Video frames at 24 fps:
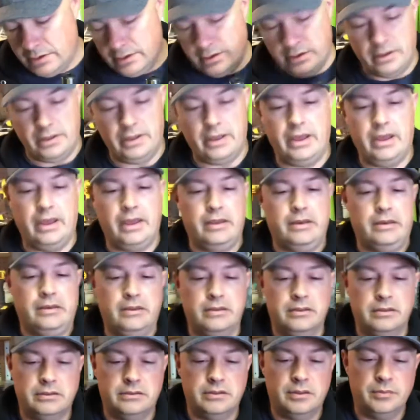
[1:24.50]
And
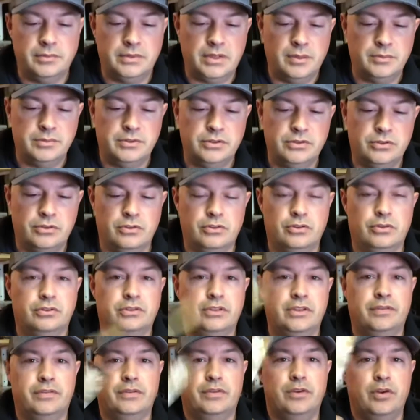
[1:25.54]
sometimes these are a little
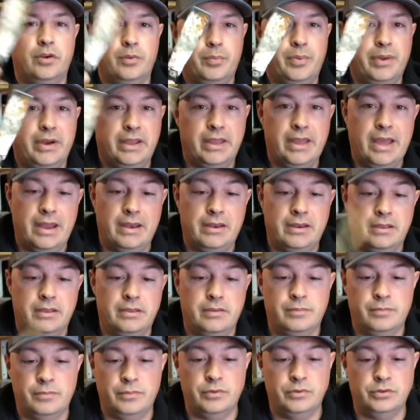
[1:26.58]
difficult, but again,
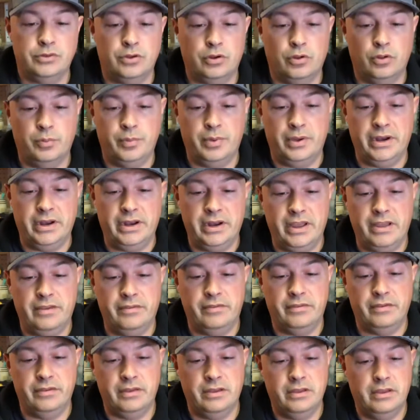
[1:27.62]
use an old putty
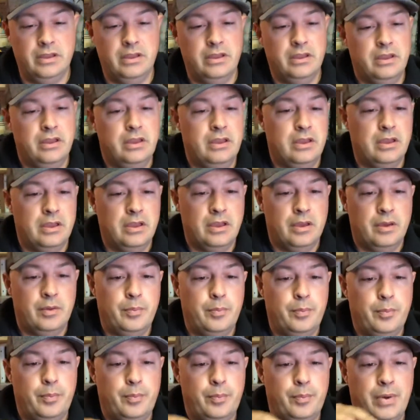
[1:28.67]
knife.
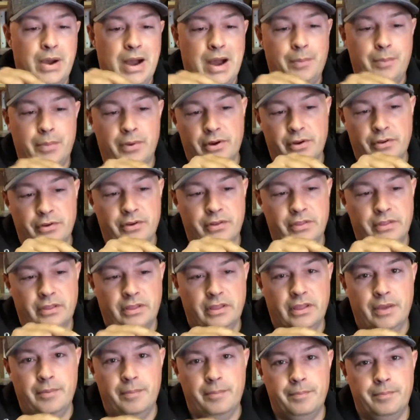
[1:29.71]
Pop it under the lip.